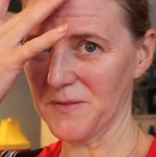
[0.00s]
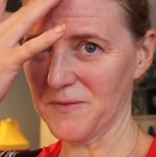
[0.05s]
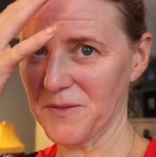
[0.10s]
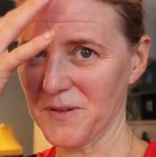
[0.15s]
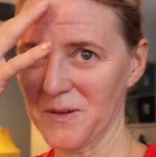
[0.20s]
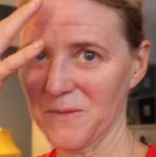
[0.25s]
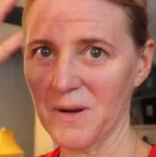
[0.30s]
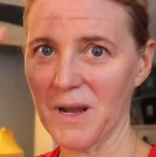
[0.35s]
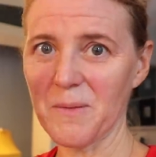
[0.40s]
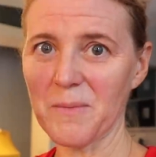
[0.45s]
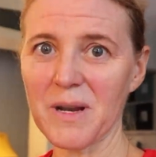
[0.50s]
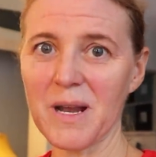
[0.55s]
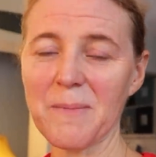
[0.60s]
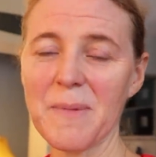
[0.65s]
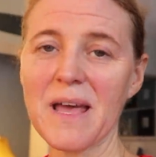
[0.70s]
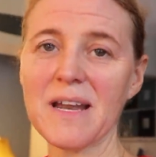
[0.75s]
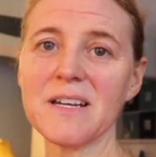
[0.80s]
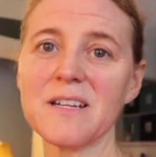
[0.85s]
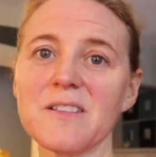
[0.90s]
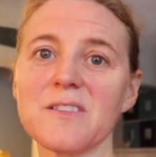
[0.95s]
went for a run, but
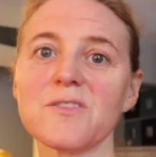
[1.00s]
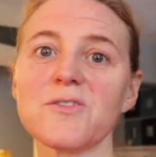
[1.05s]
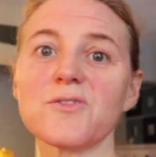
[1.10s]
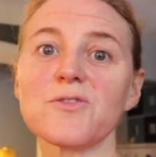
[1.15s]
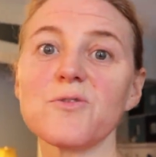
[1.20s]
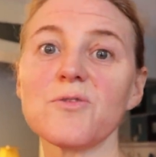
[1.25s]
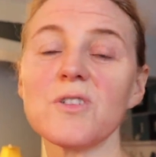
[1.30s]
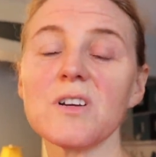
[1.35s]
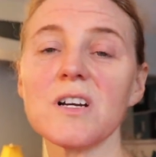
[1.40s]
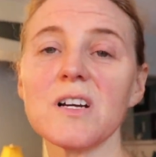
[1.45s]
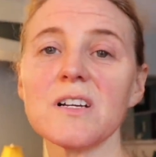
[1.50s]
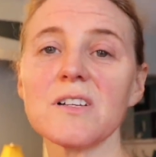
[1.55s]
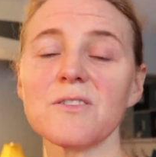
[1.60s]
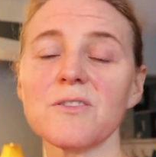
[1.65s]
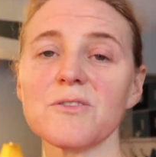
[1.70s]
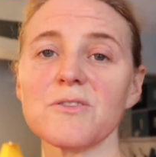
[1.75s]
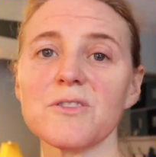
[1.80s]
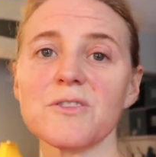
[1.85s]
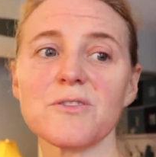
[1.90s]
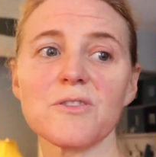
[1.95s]
I'm headed to the store, the
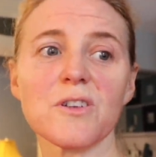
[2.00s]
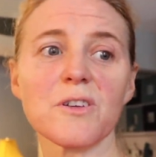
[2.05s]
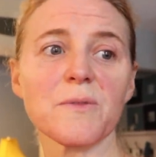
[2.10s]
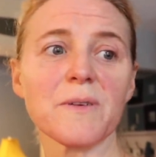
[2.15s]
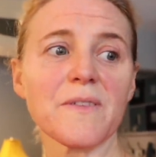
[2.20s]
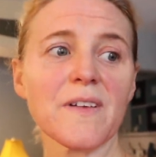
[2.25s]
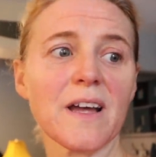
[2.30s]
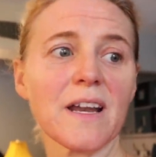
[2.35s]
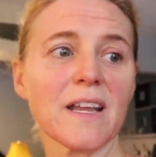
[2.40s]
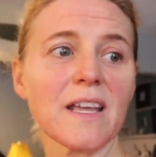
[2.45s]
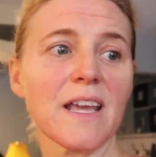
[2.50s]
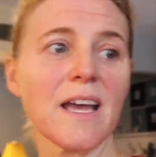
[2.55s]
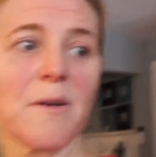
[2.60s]
grocery store. We've got to